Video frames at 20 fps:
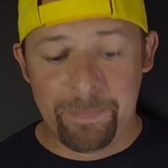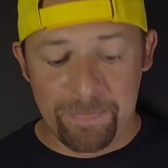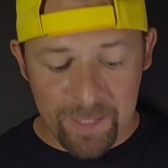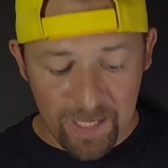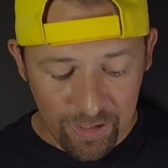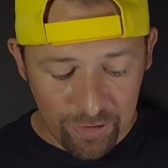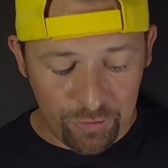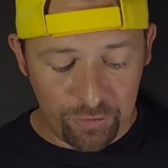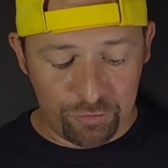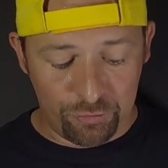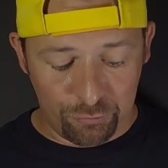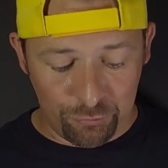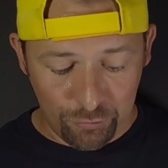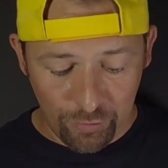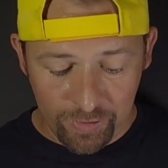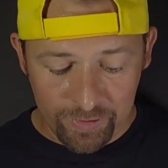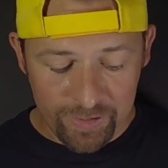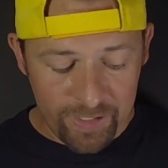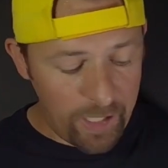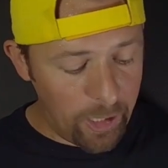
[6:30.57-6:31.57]
It is
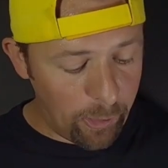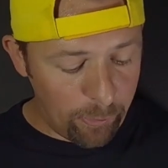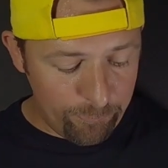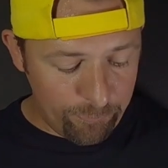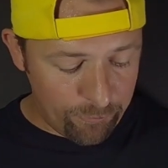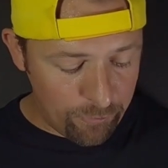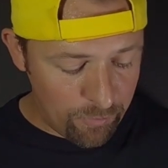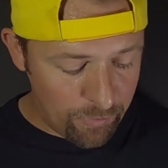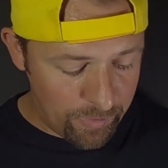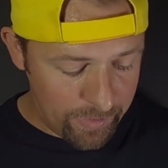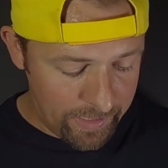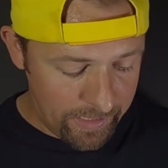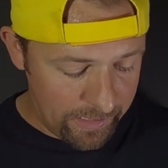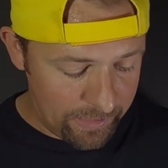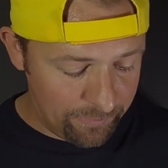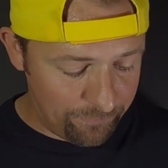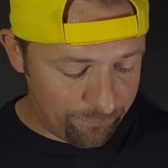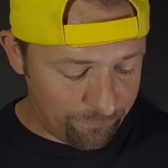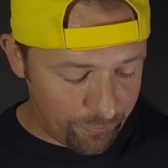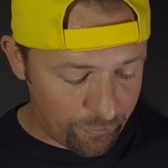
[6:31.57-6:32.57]
really helpful.
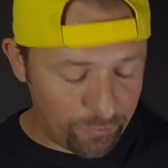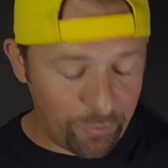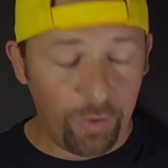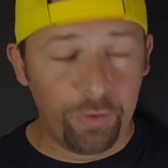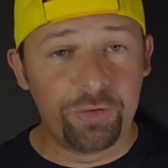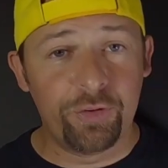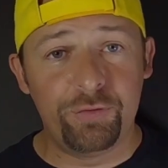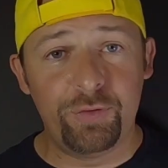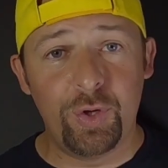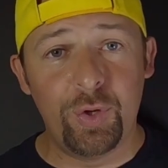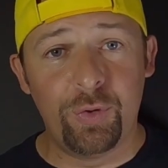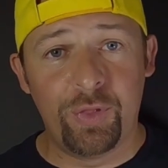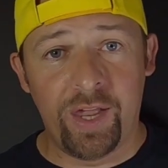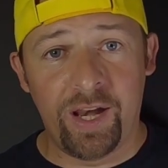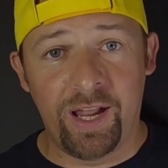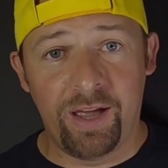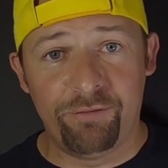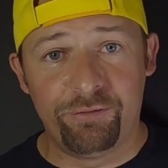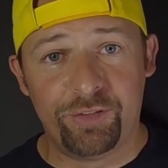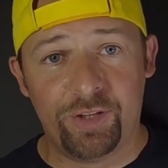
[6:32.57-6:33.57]
And for those of you that
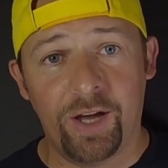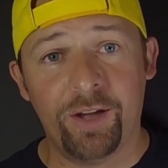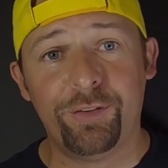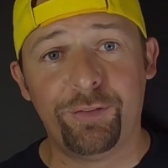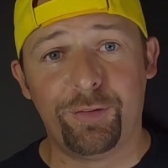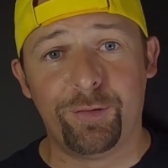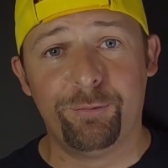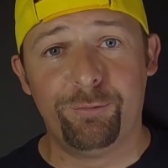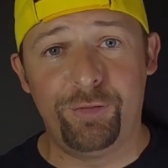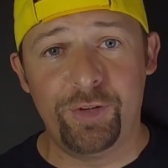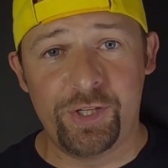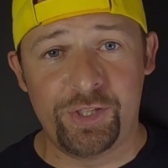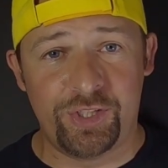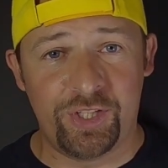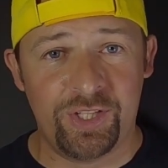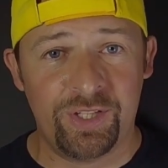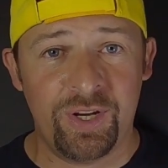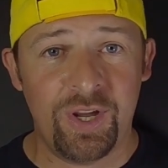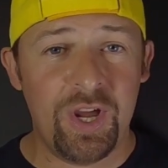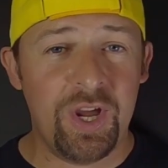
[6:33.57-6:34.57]
have done some
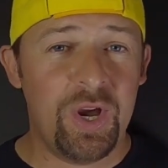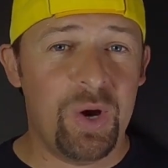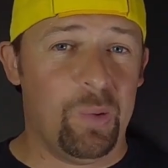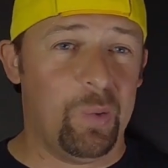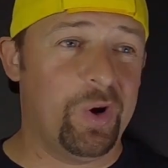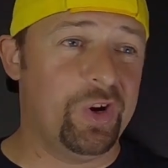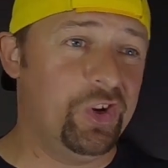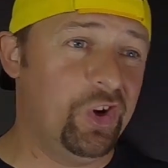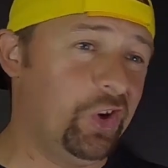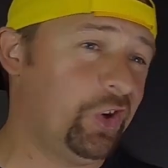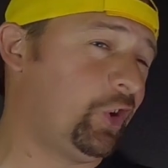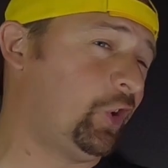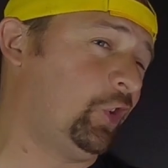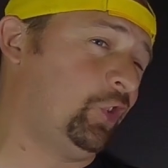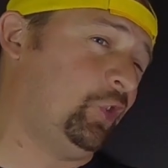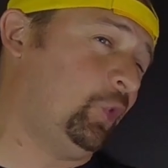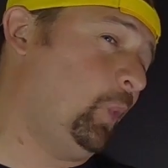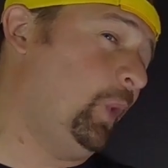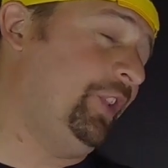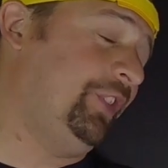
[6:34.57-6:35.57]
fishing where you're
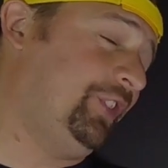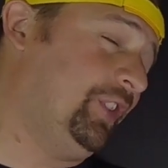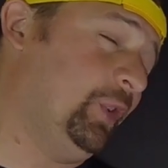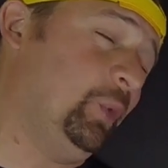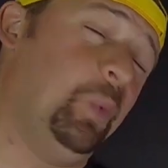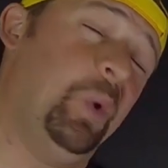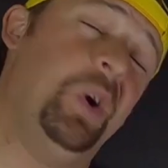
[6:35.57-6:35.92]
twisted